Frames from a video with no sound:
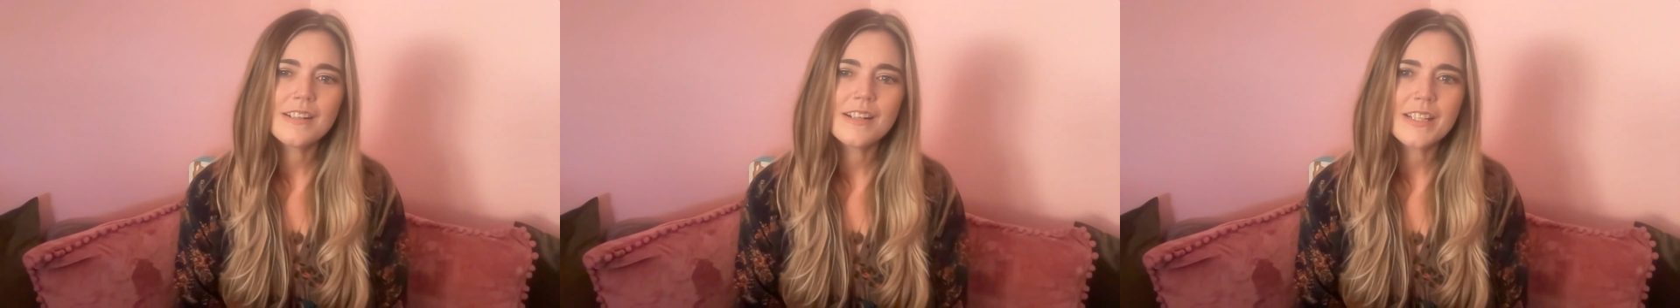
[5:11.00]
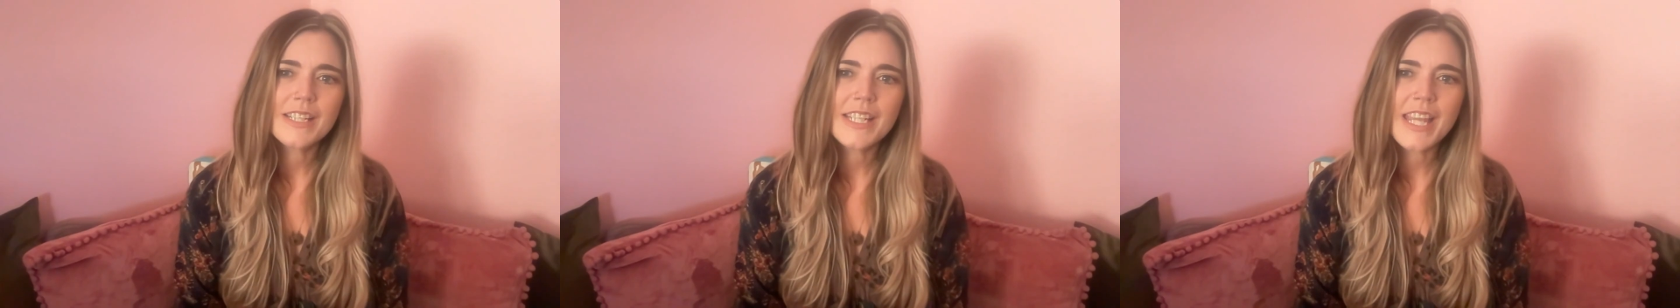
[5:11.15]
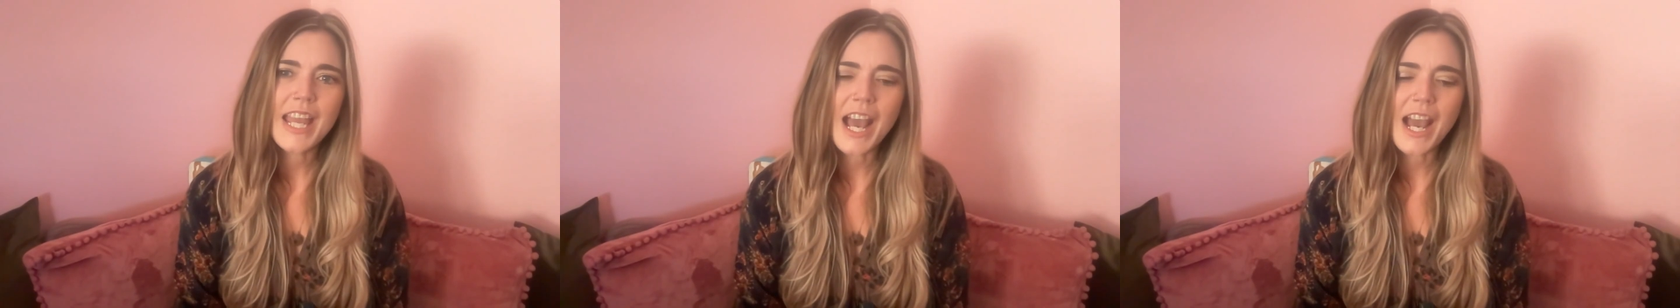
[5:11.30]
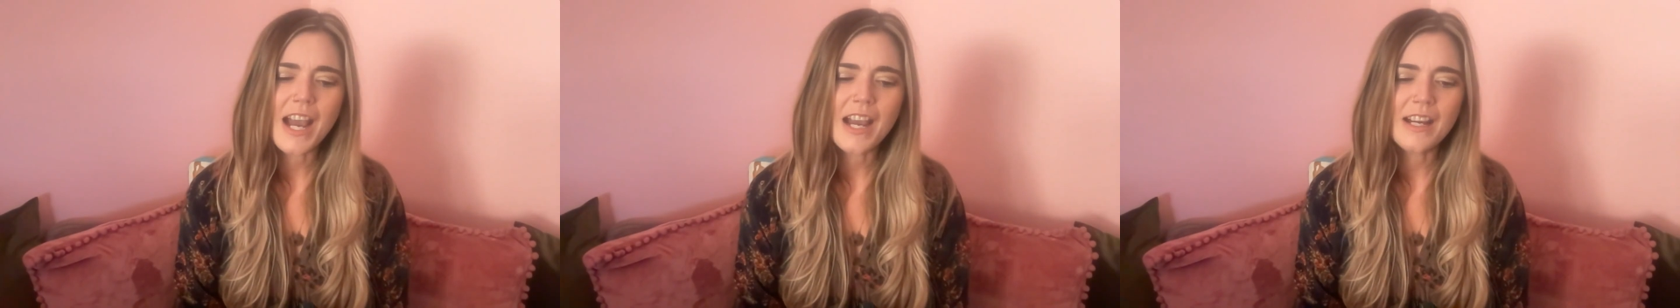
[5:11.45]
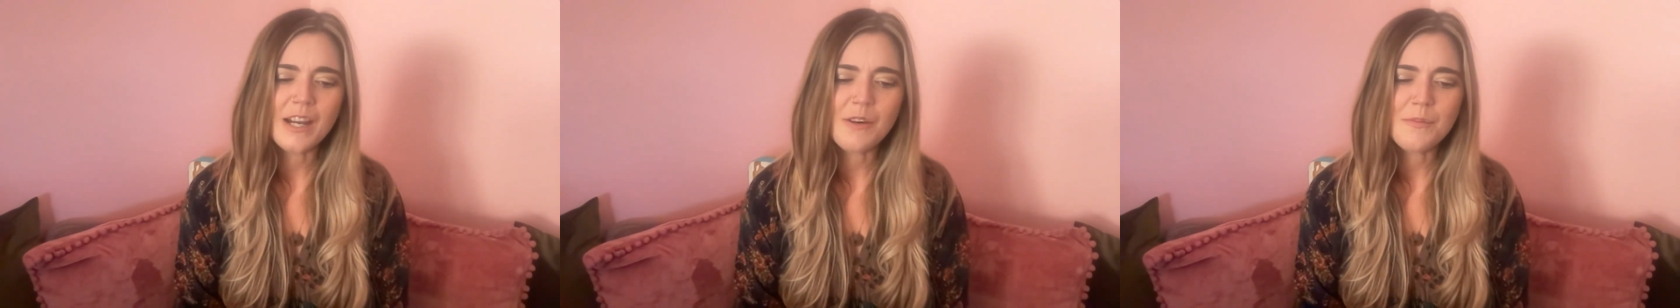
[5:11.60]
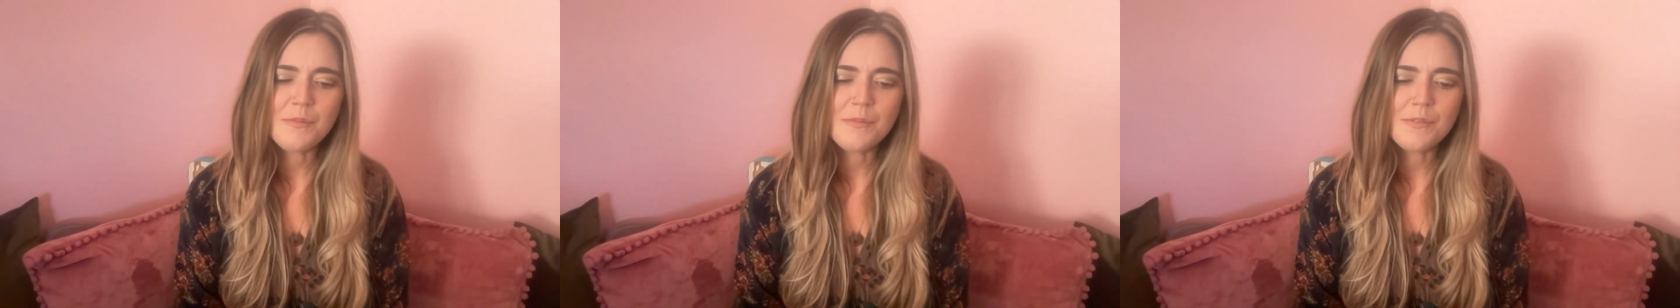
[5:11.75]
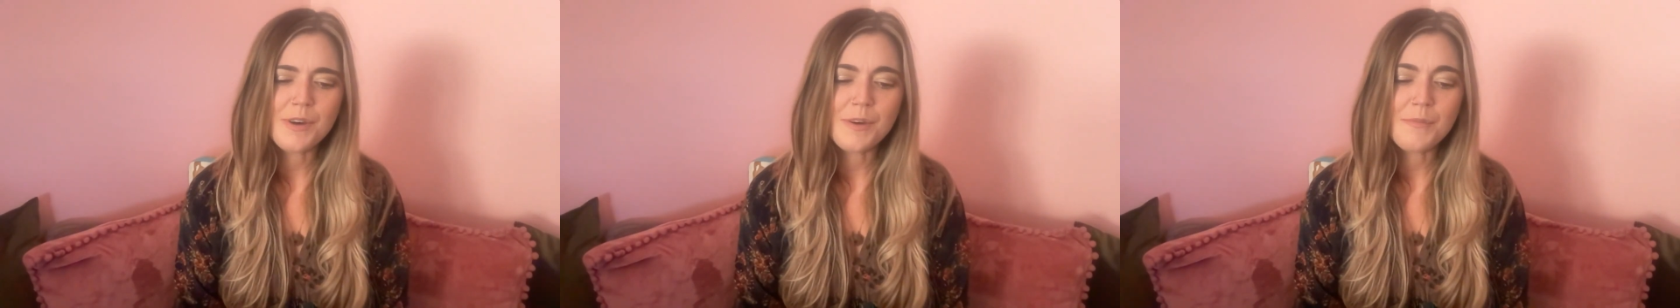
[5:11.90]
Yeah,
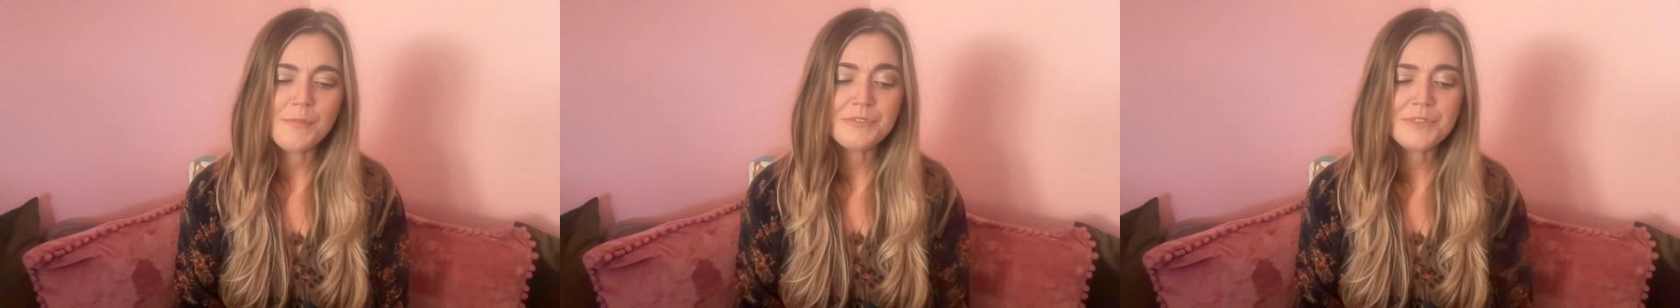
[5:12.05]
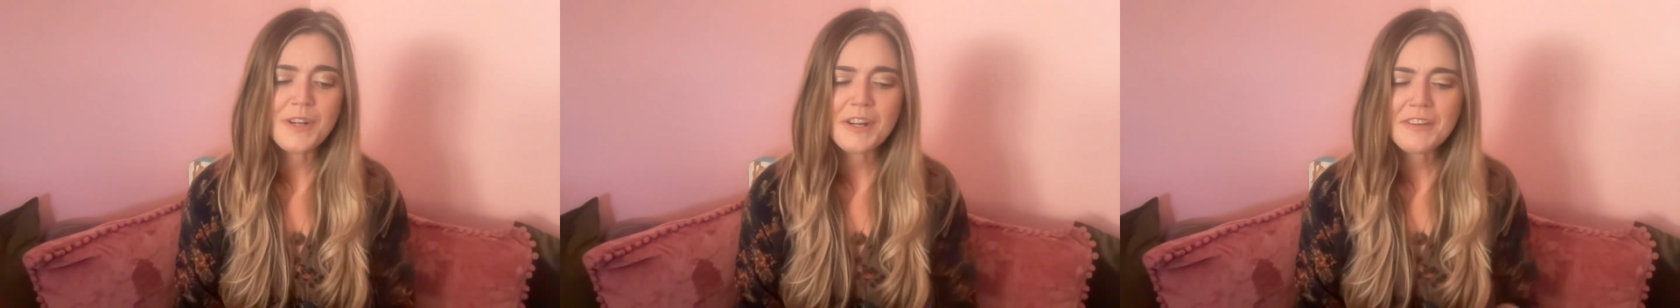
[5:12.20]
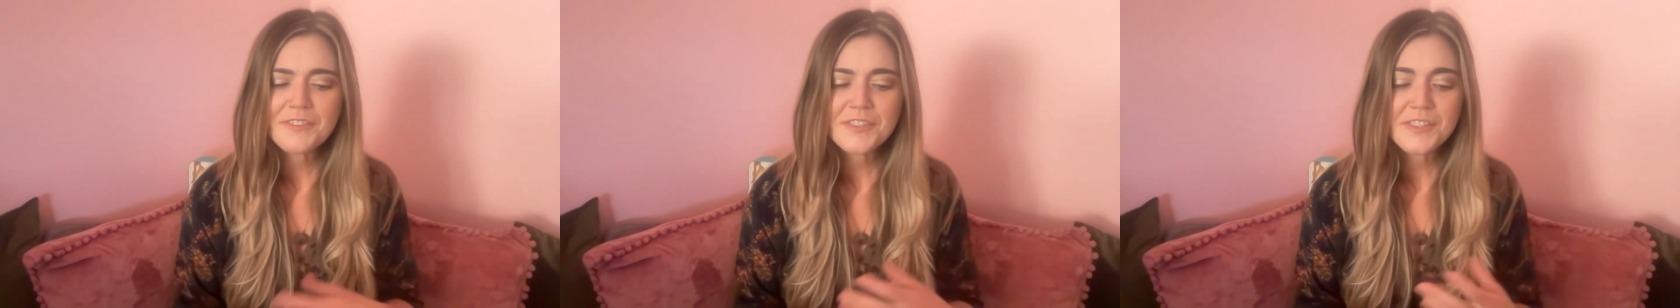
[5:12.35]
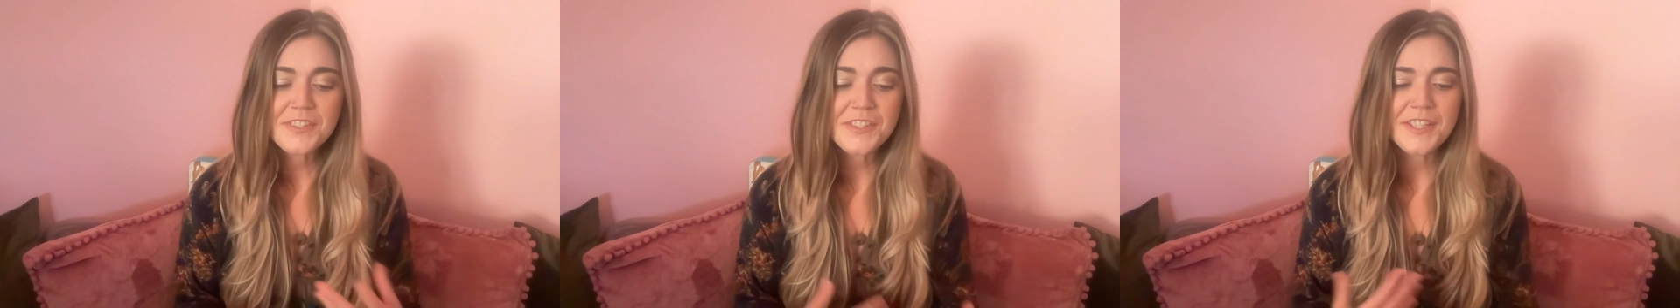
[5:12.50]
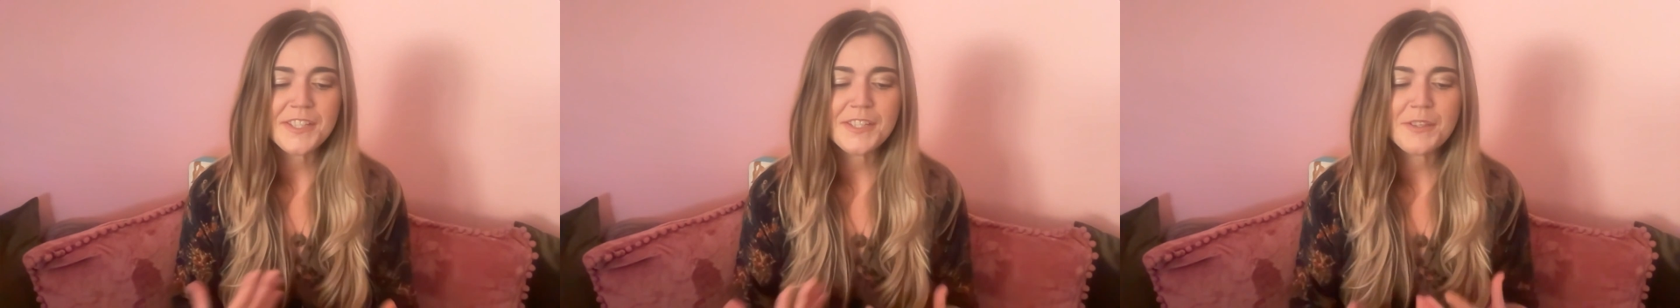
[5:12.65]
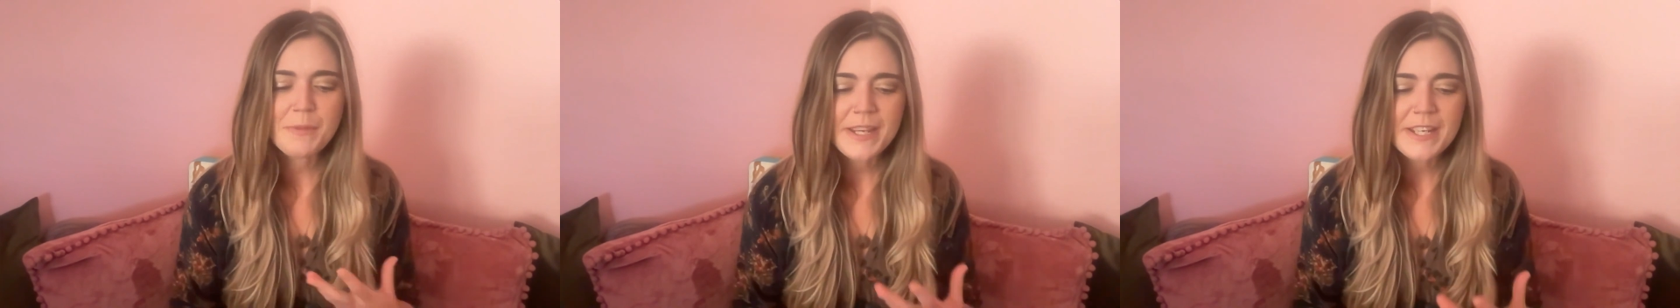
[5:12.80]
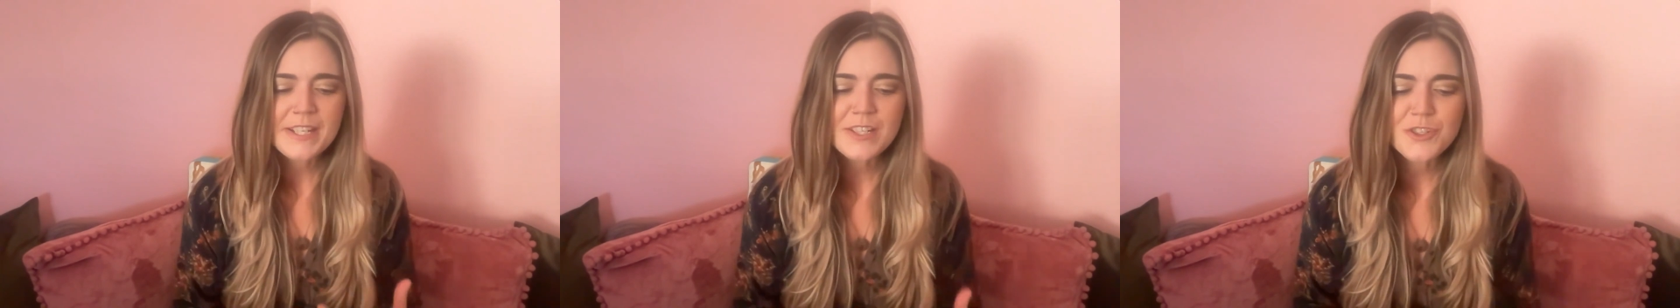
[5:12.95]
I'm referencing the
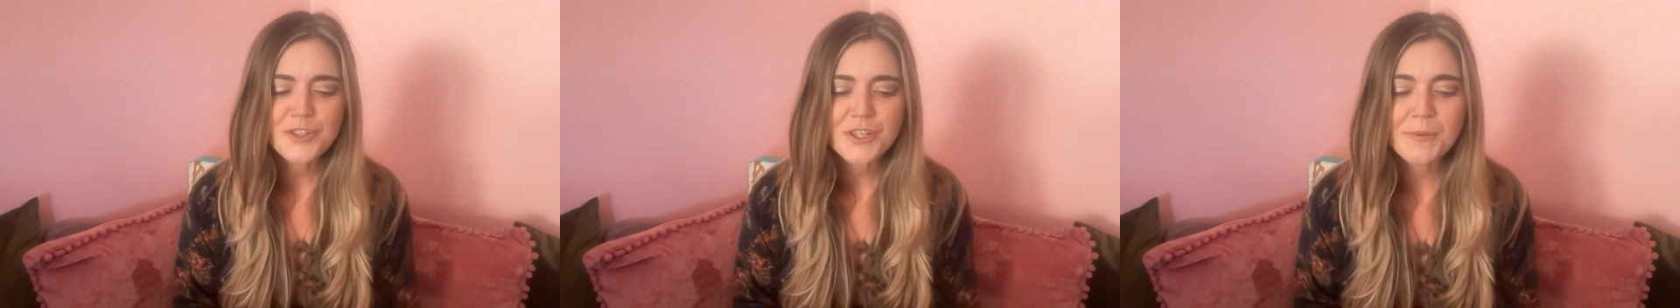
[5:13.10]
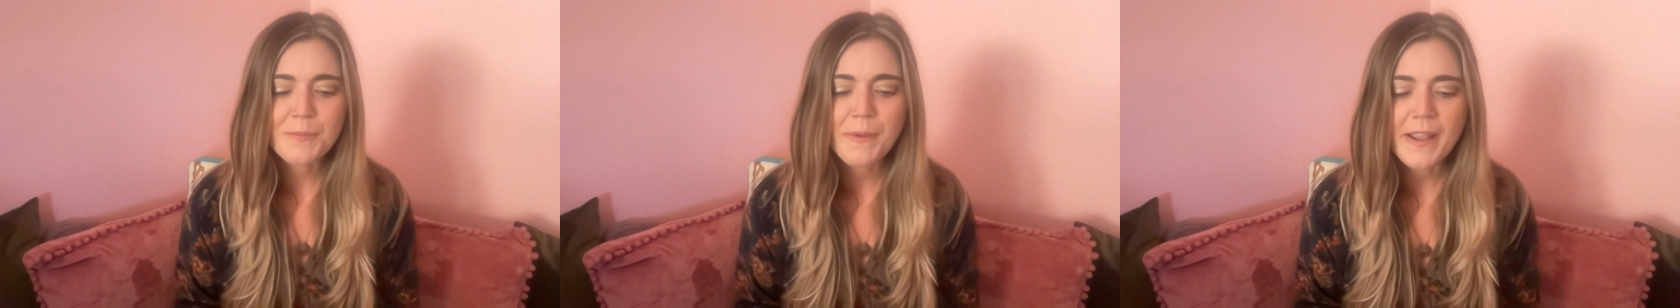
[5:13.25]
mainstream.